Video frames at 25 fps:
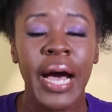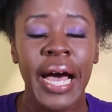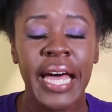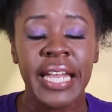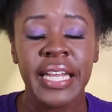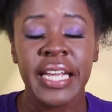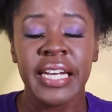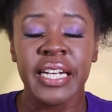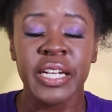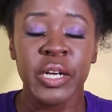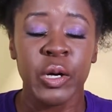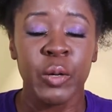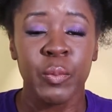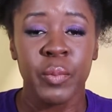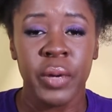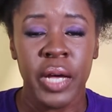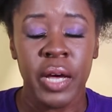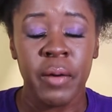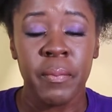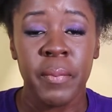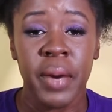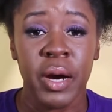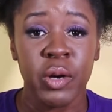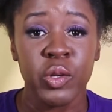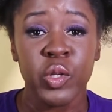and a little bit
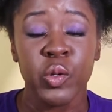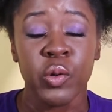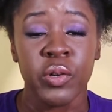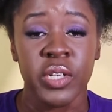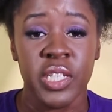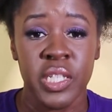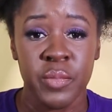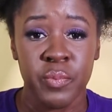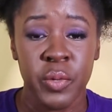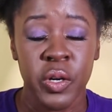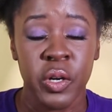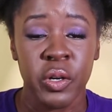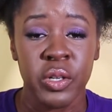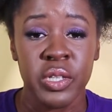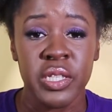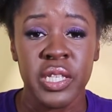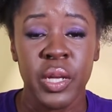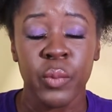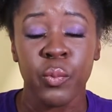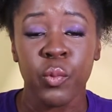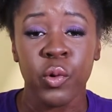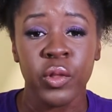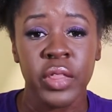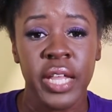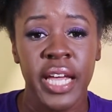about your experience
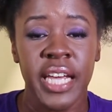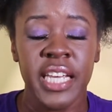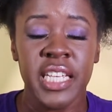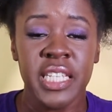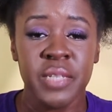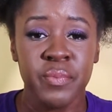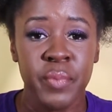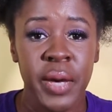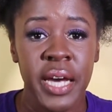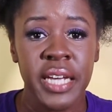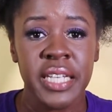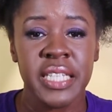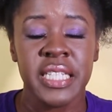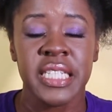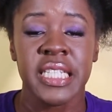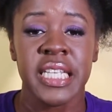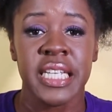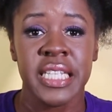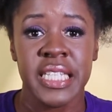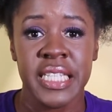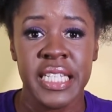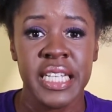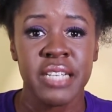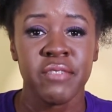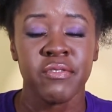and what they expect to
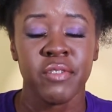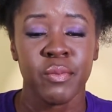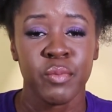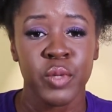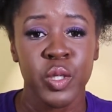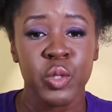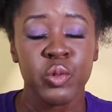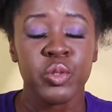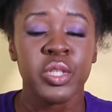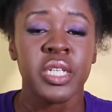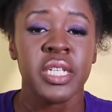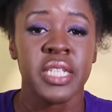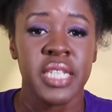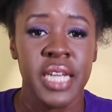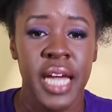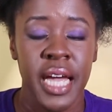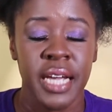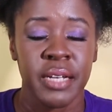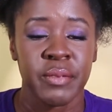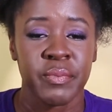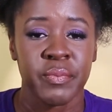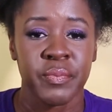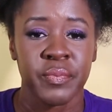see from you today.